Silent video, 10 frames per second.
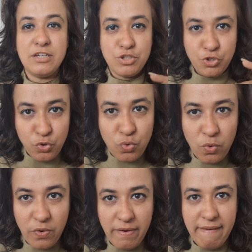
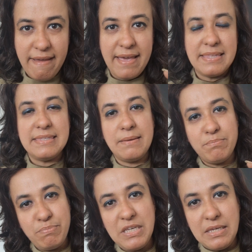do and they
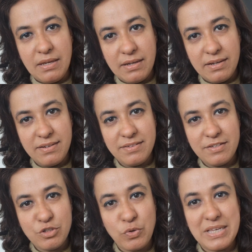be.
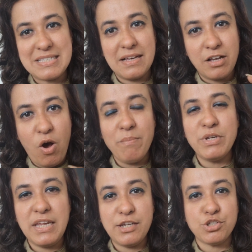So it's a
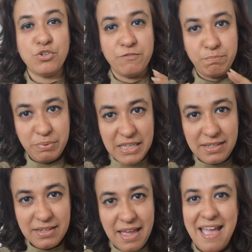combination of
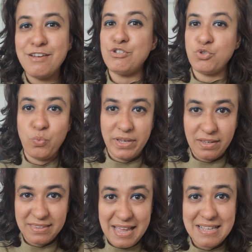being and
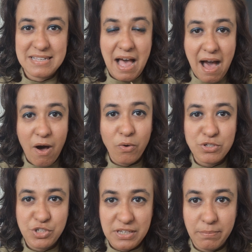doing. That's how
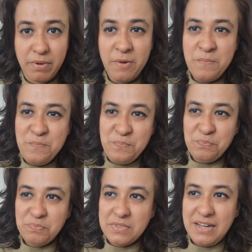deep
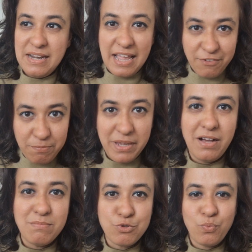life
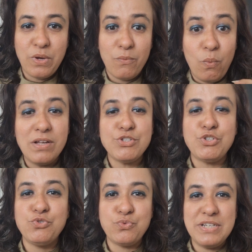becomes once
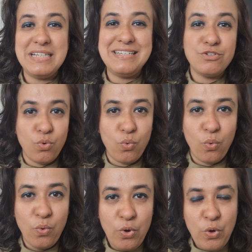you really know
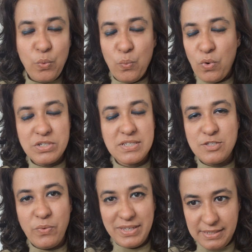what is
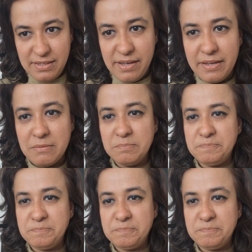your ikigai.